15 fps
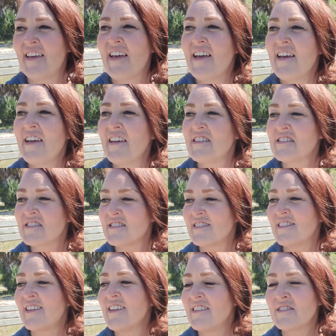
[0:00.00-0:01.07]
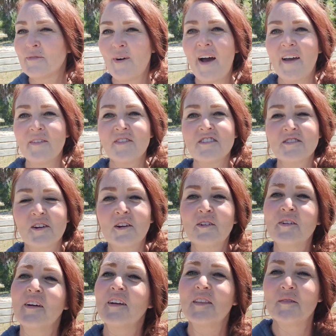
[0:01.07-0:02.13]
his his wife, his girlfriend
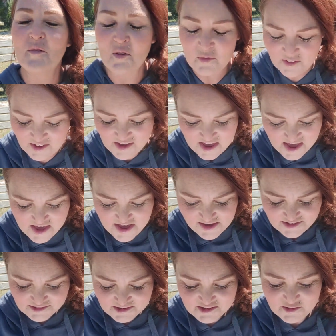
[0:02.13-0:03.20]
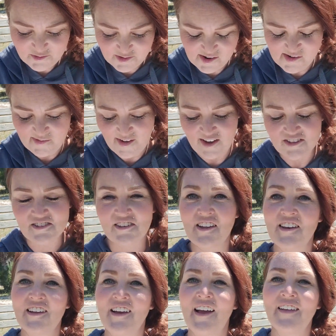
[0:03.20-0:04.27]
in the movie. It's just very fascinating.
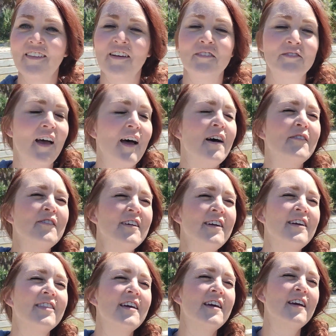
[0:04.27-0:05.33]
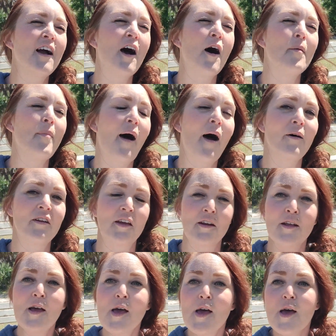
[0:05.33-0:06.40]
I loved everything about it.
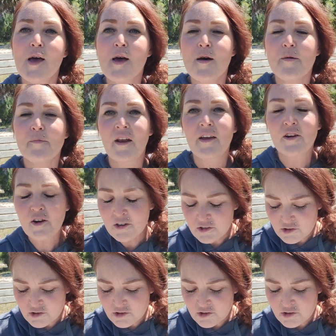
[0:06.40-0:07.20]
But I encourage you